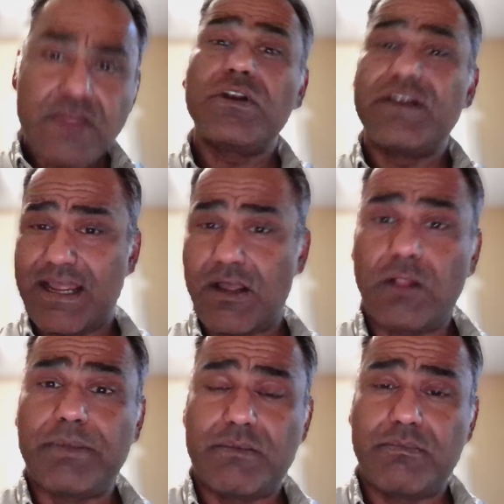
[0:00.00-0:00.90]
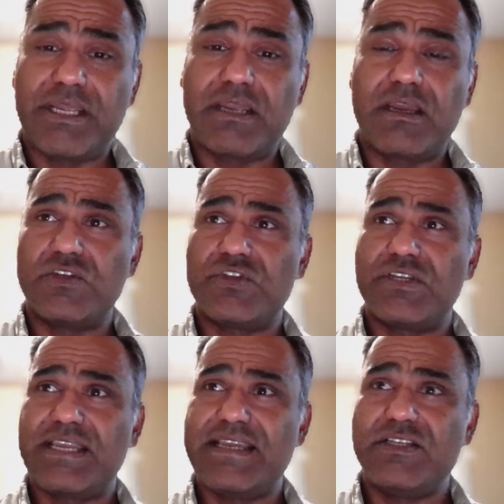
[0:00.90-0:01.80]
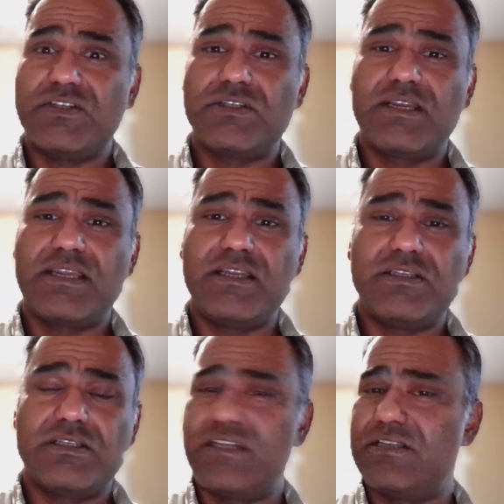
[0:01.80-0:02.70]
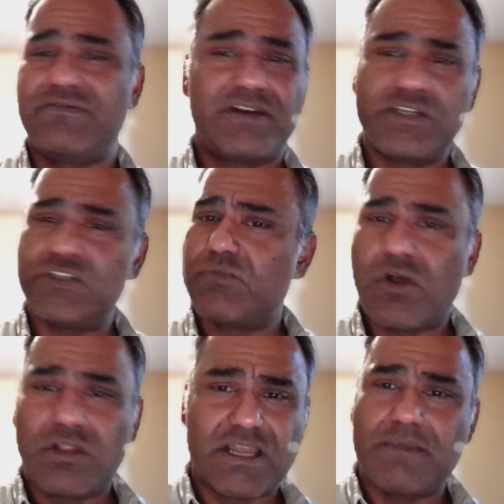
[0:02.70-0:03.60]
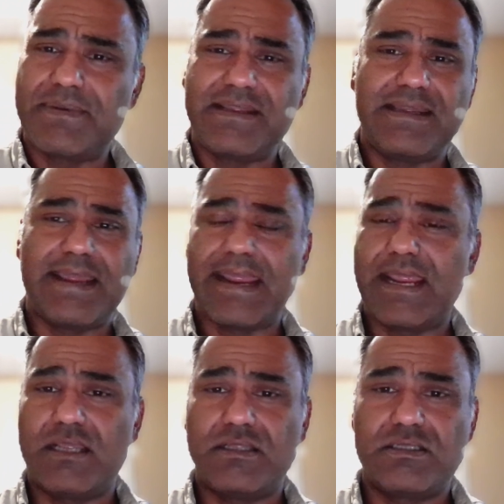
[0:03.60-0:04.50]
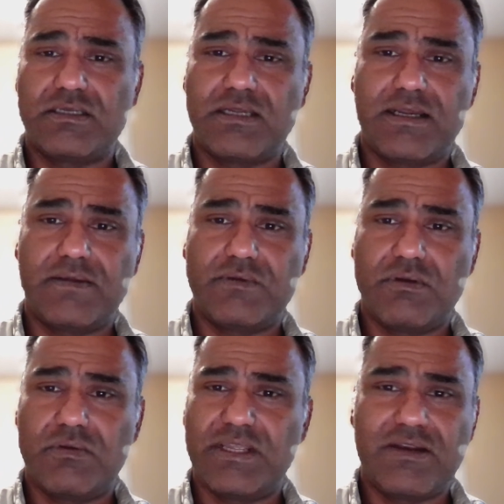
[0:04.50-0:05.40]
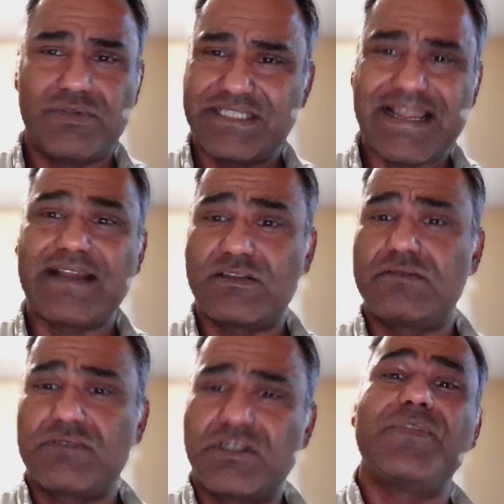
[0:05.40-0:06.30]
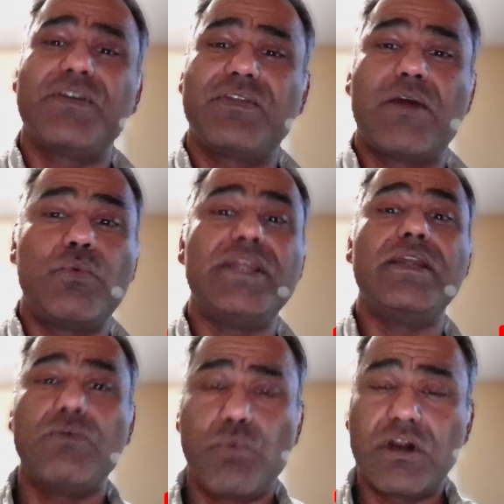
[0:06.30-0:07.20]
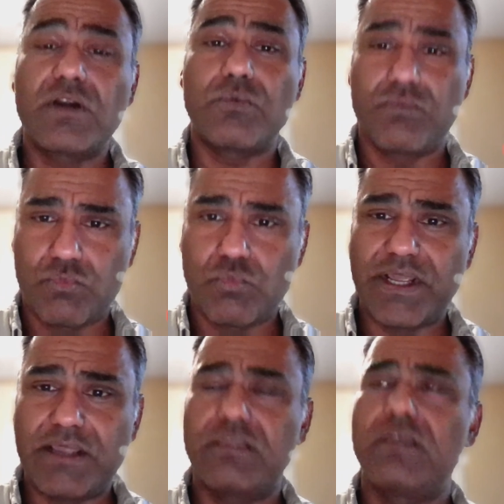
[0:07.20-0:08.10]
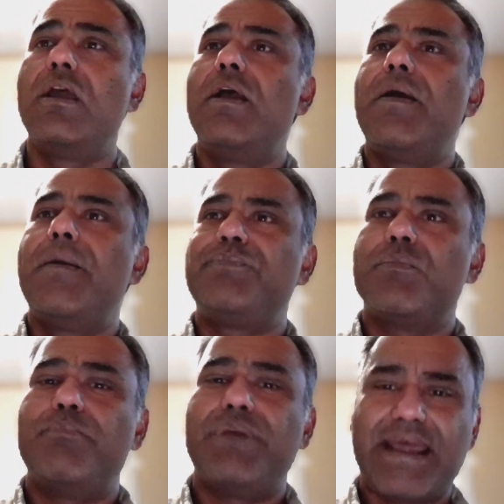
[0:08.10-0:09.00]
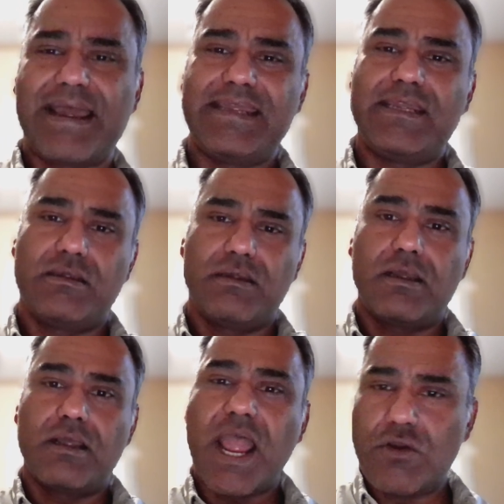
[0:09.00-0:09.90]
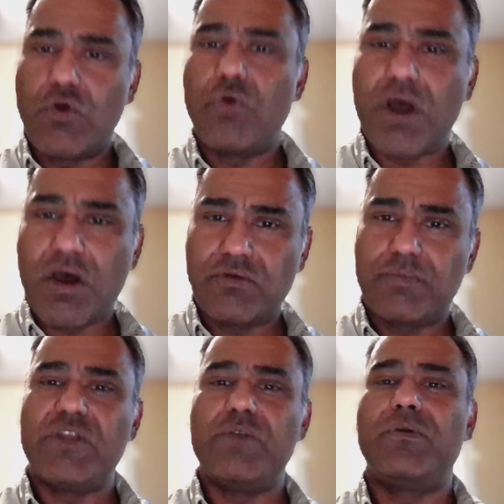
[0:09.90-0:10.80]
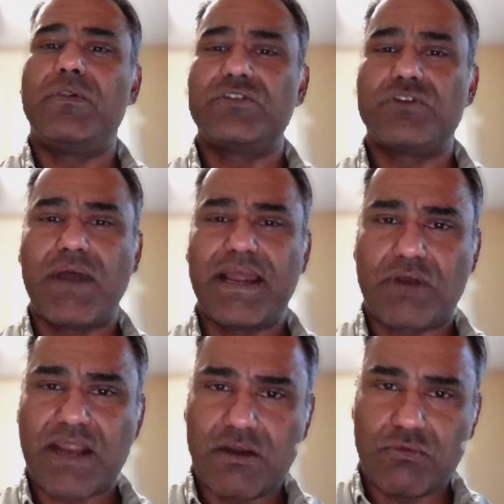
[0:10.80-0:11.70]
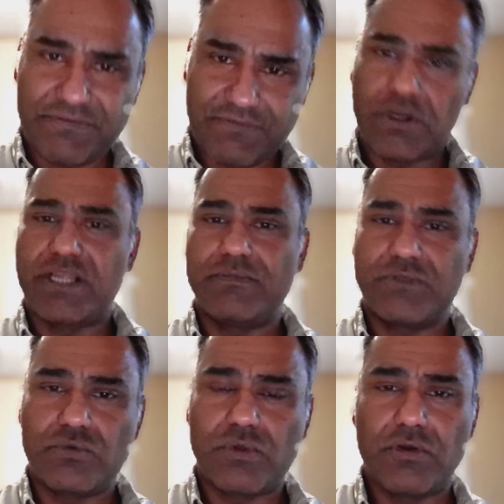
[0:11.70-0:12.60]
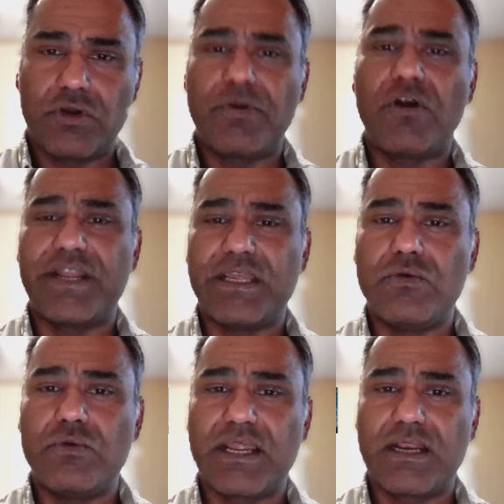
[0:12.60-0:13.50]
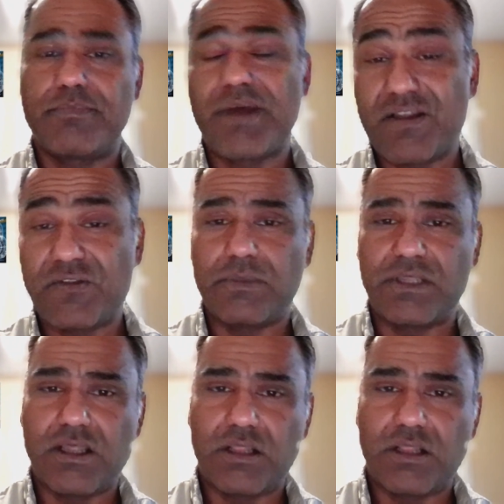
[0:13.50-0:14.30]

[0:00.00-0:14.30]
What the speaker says: couldn't help him because he's a very small company, and it's not something that we work with. But I know other people, so I kind of referred him to a third party who can possibly